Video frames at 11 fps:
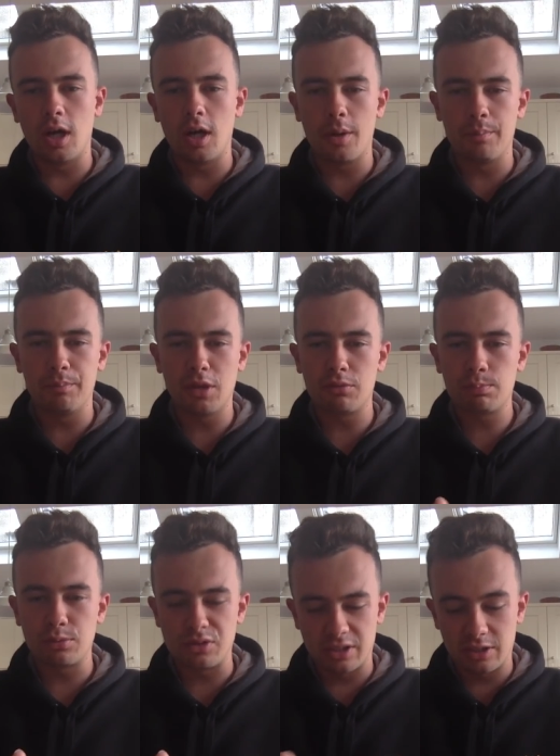I'm not
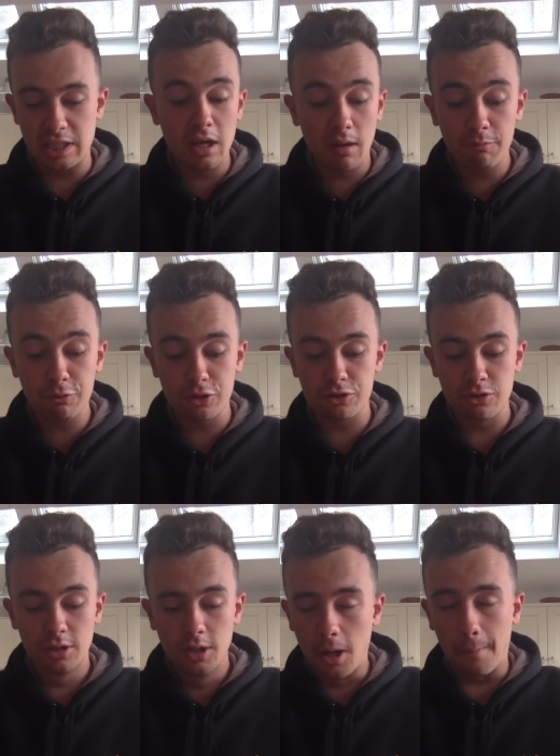particularly confident
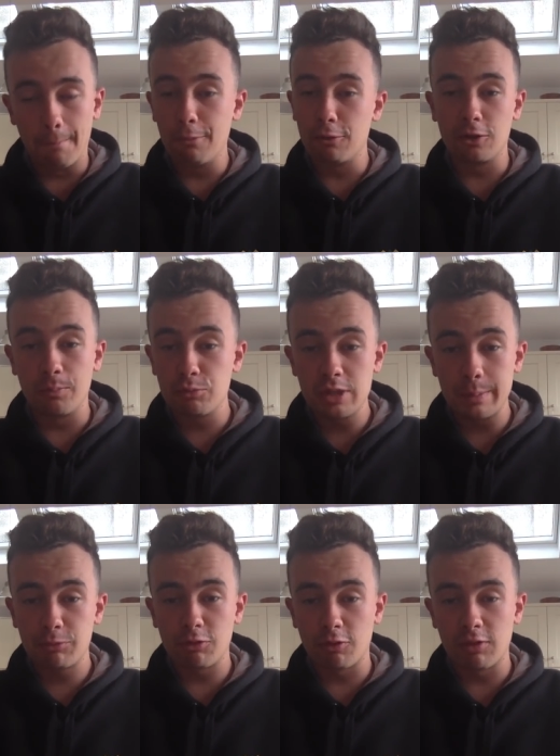on putting up
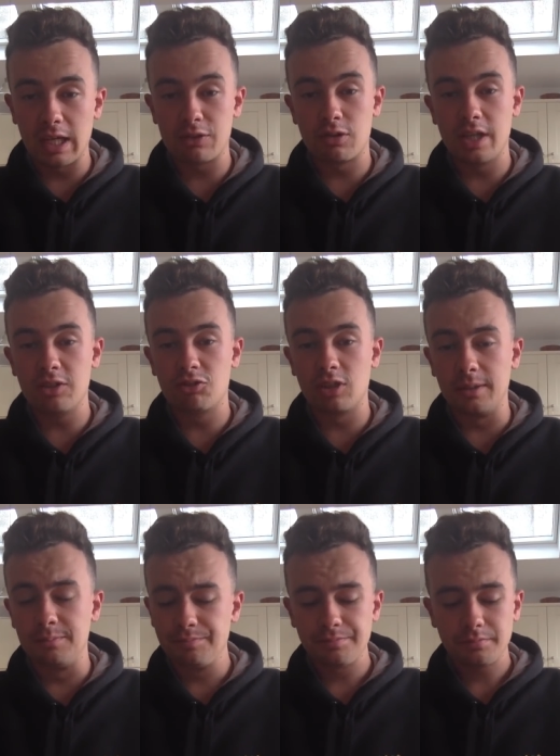tips for flat racing.